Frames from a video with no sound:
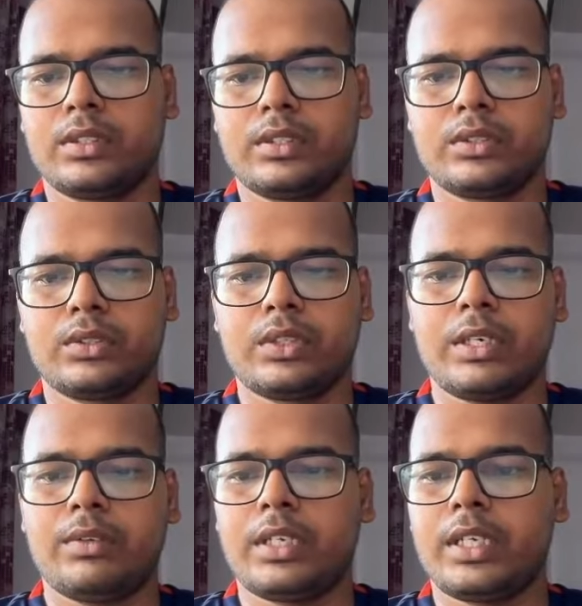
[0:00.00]
So I
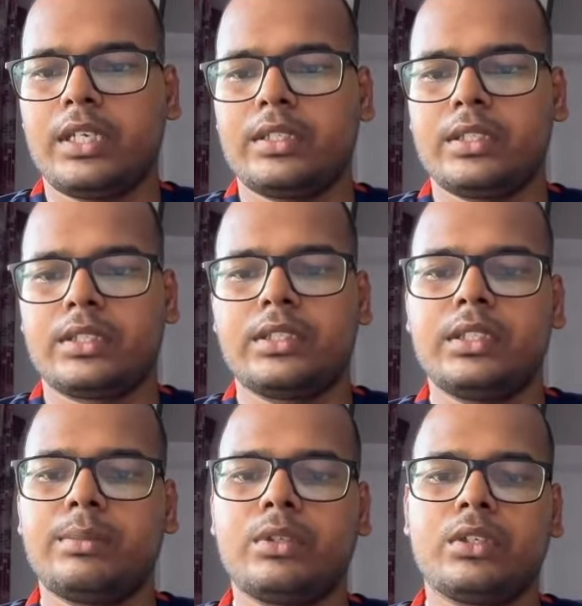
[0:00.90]
will write this
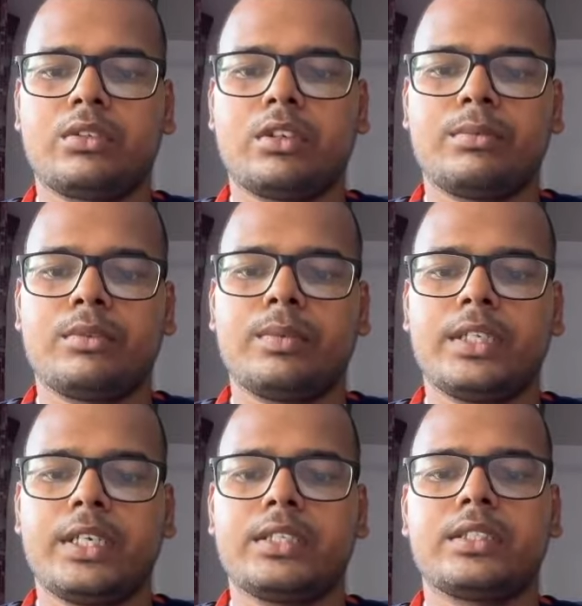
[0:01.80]
df.drop
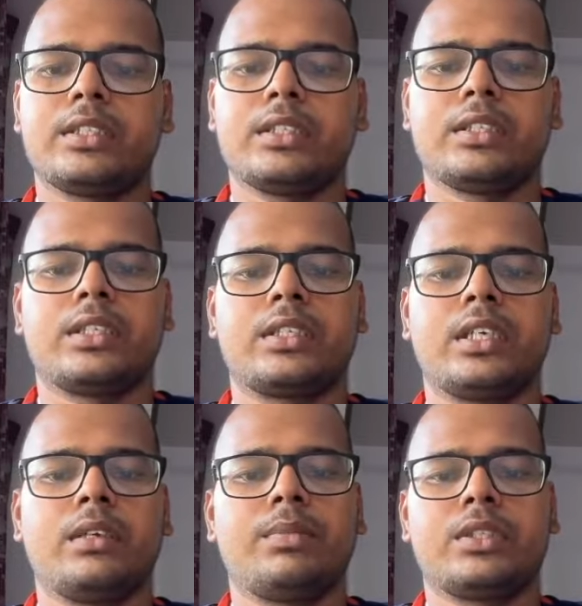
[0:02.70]
duplicates and
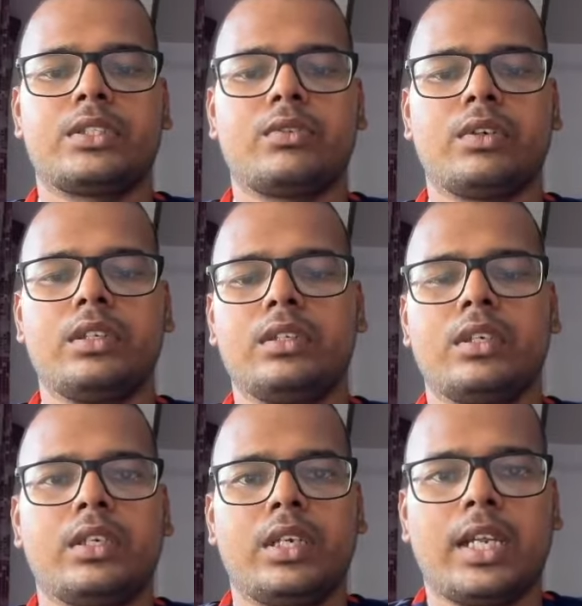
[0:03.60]
keep is equal
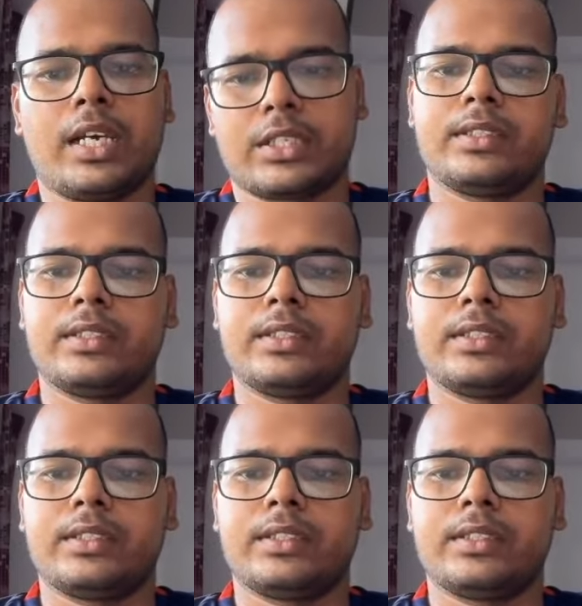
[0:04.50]
last.